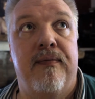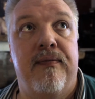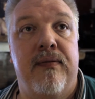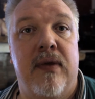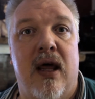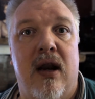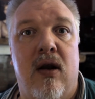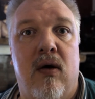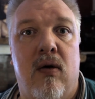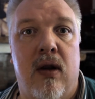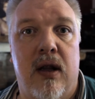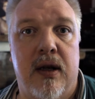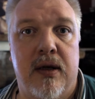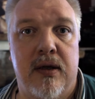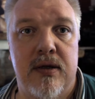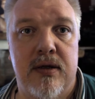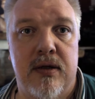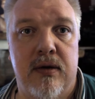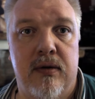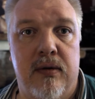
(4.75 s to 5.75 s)
Not a whole lot
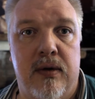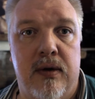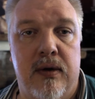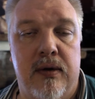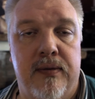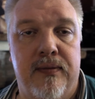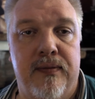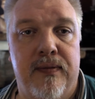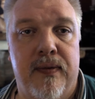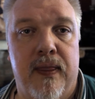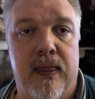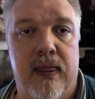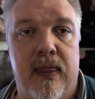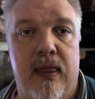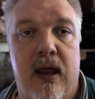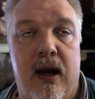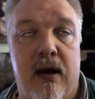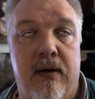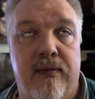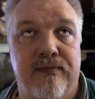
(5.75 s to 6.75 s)
to shoot.
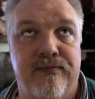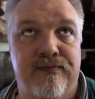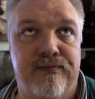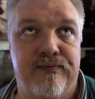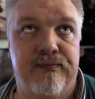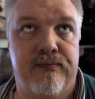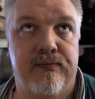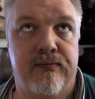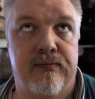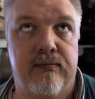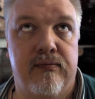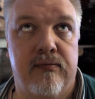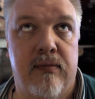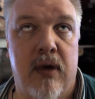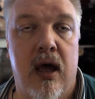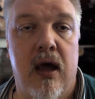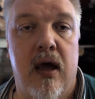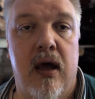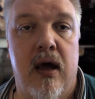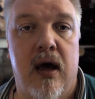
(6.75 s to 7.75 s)
That I, uh, I
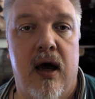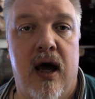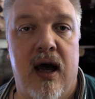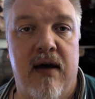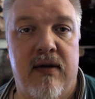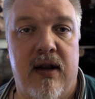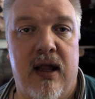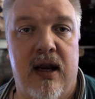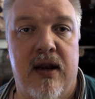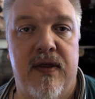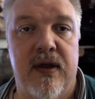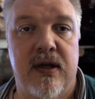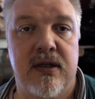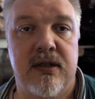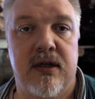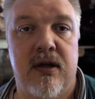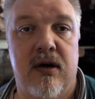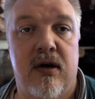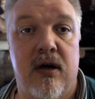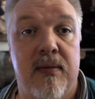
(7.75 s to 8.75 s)
have a lot of things
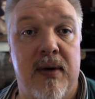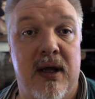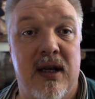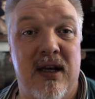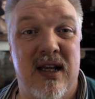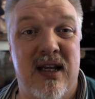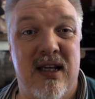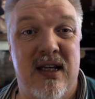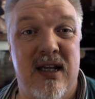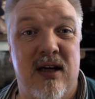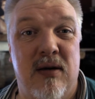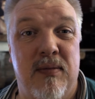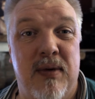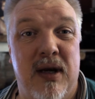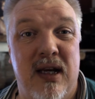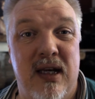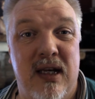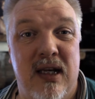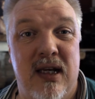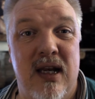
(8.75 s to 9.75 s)
to talk about in detail, but
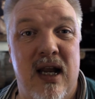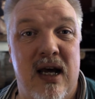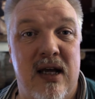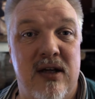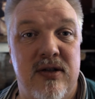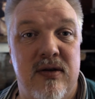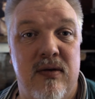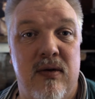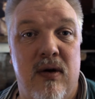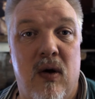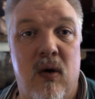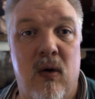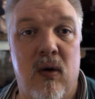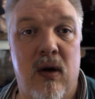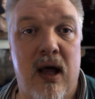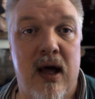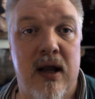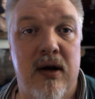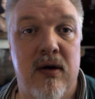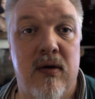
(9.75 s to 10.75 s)
I did not shoot a whole
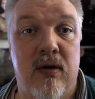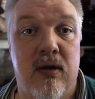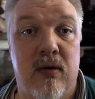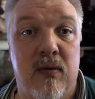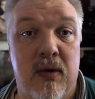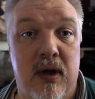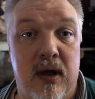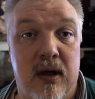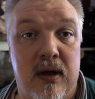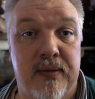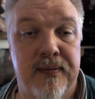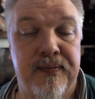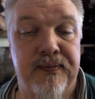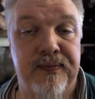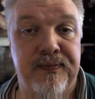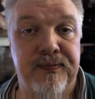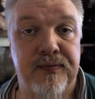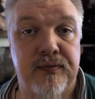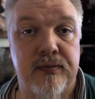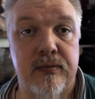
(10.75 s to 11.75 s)
lot during the week.
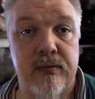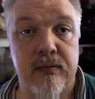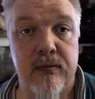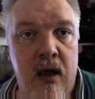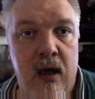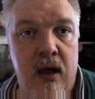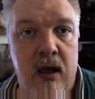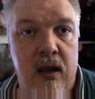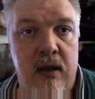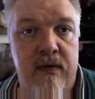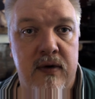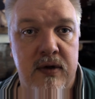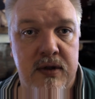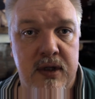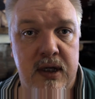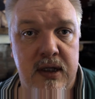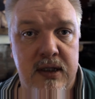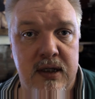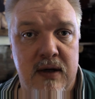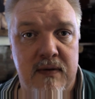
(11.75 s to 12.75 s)
First
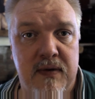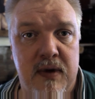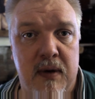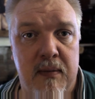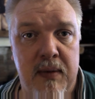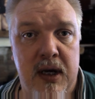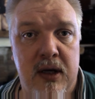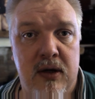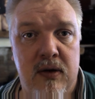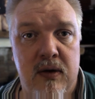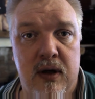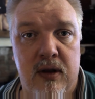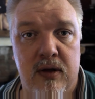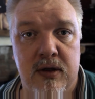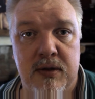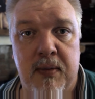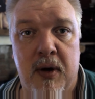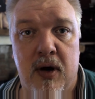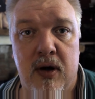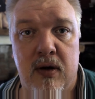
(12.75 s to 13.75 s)
thing is I've committed to another
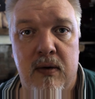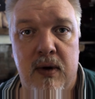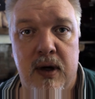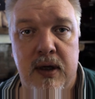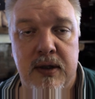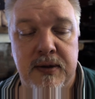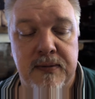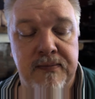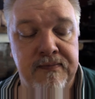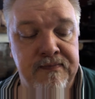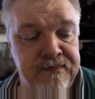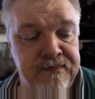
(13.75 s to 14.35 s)
Spartan race.